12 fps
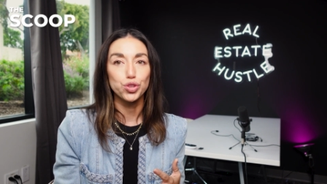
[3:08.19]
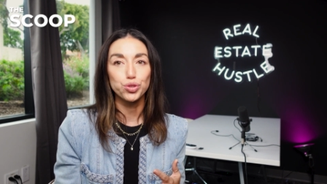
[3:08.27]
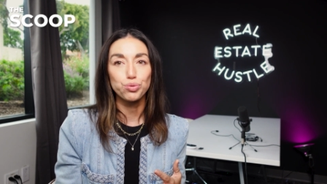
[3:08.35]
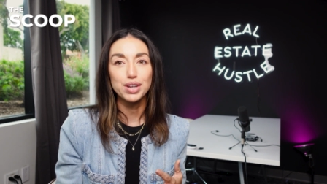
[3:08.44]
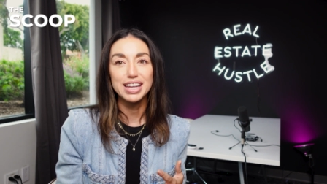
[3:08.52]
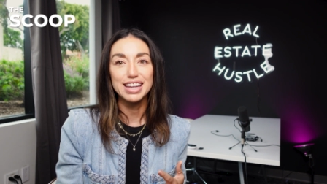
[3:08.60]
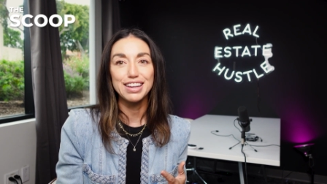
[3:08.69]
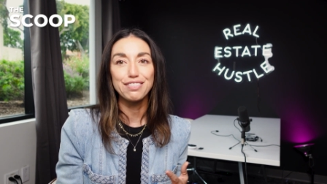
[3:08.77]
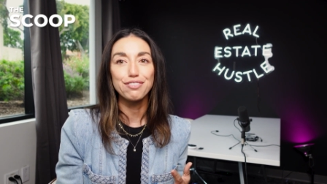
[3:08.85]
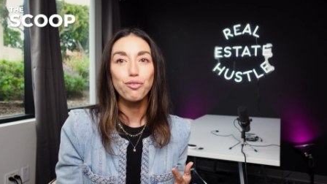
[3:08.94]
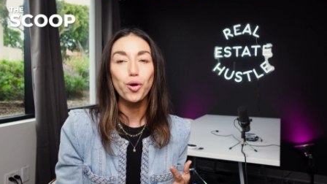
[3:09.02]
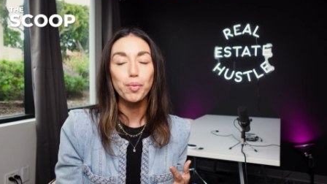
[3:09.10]
3,
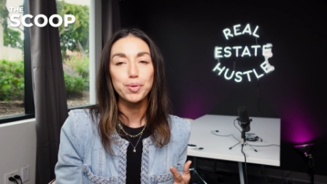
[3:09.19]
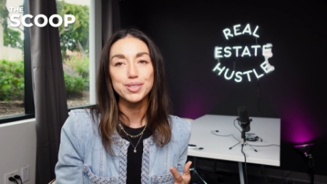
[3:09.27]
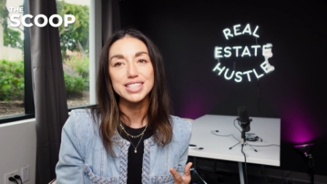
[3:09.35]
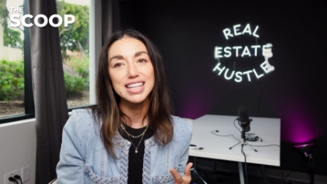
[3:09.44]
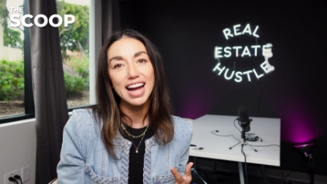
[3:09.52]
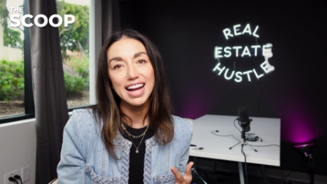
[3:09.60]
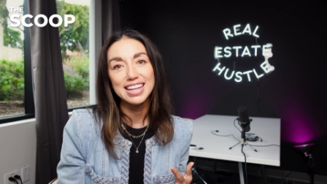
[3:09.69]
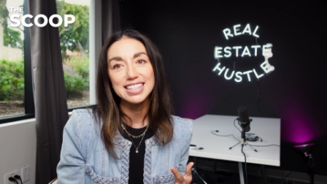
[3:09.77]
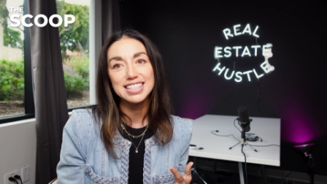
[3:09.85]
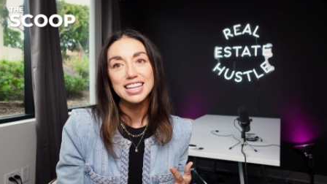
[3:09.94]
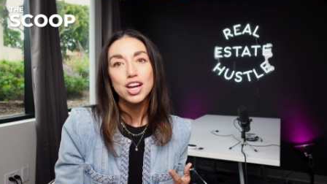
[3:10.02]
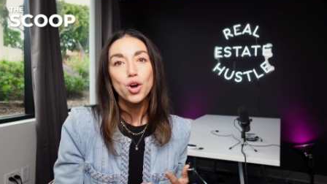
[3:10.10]

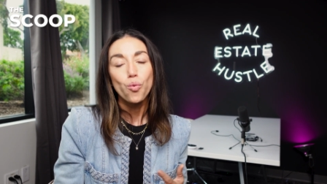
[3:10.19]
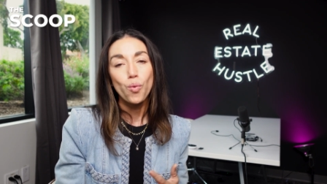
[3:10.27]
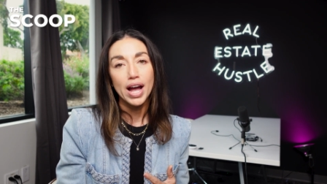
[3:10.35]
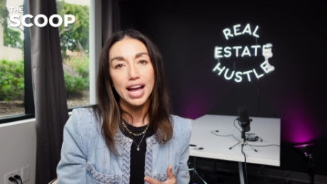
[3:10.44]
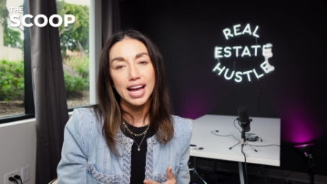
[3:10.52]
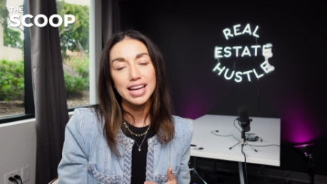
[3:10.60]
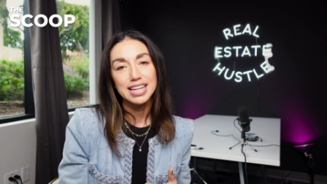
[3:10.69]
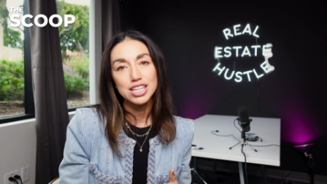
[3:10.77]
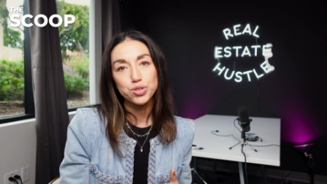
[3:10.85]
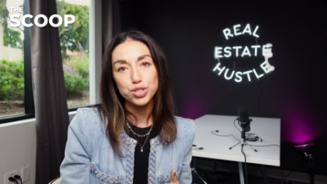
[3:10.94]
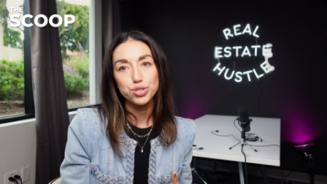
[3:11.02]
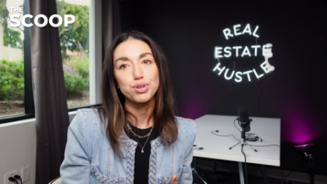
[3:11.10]
4% when
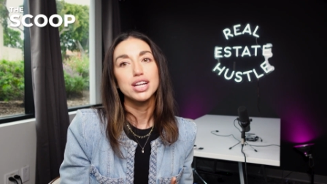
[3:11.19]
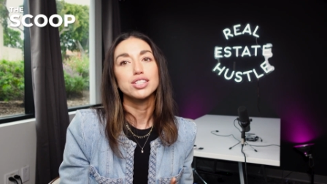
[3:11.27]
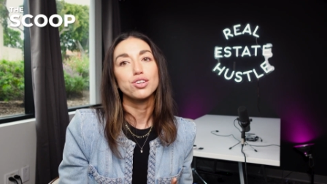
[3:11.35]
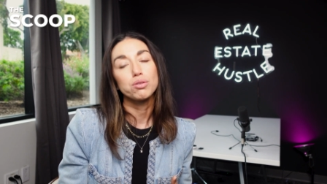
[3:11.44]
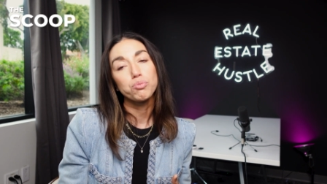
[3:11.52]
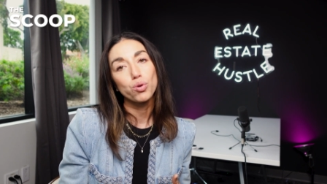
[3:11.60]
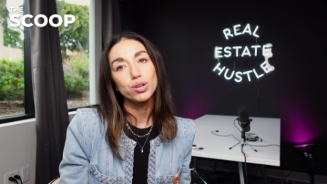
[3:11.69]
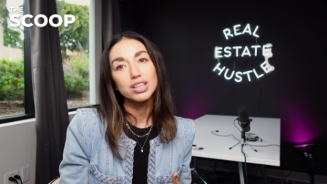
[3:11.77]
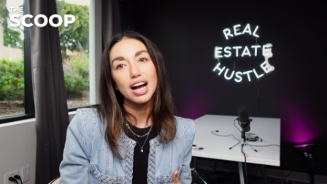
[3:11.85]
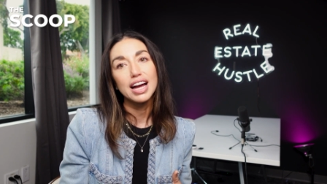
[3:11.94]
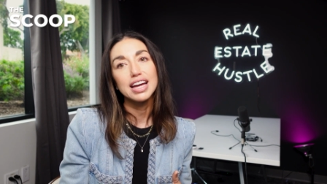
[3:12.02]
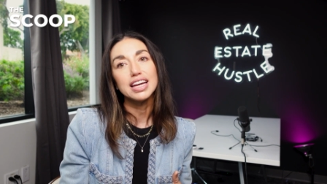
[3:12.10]
interest rates are more
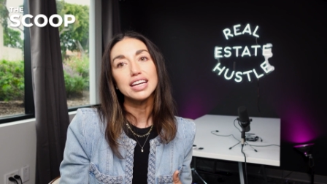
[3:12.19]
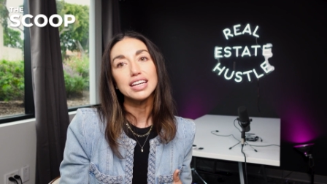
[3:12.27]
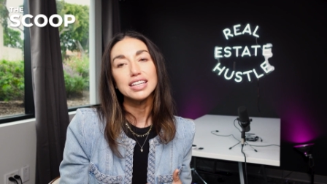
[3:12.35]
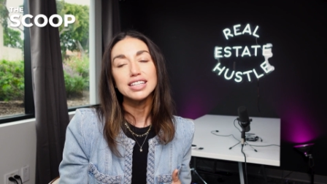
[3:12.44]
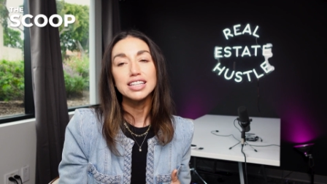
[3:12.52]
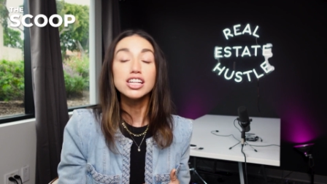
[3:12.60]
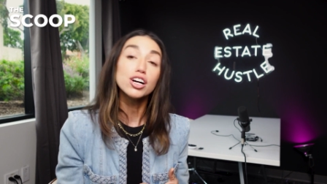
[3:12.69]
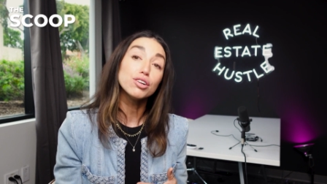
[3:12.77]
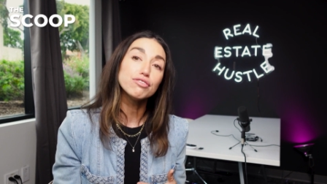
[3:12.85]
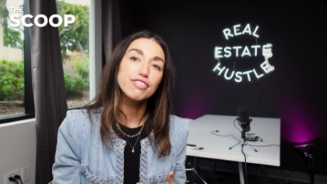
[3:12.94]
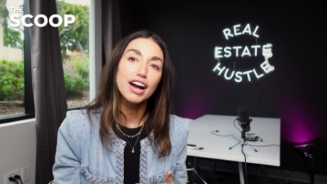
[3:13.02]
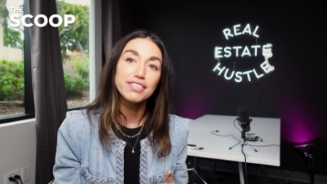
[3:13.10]
like,
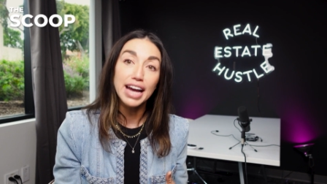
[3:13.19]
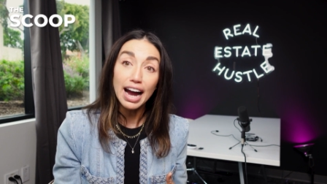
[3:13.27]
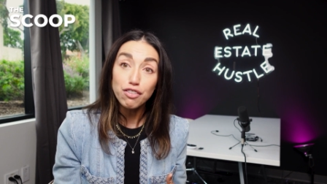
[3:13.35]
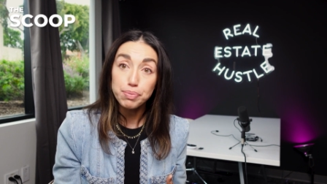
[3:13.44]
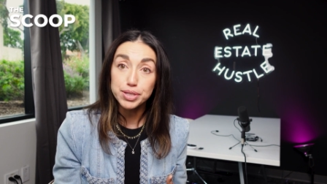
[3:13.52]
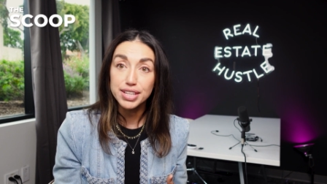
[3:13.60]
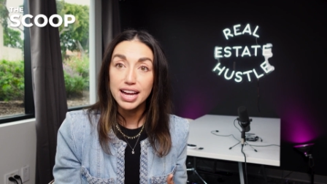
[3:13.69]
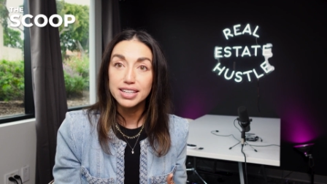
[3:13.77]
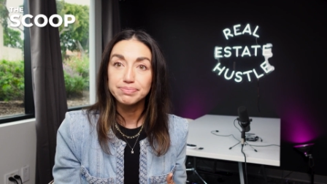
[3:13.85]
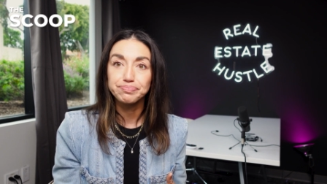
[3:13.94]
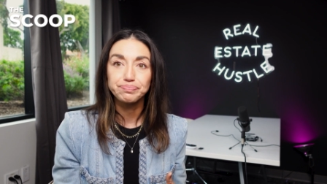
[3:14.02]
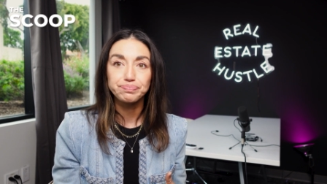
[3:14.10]
5.5%,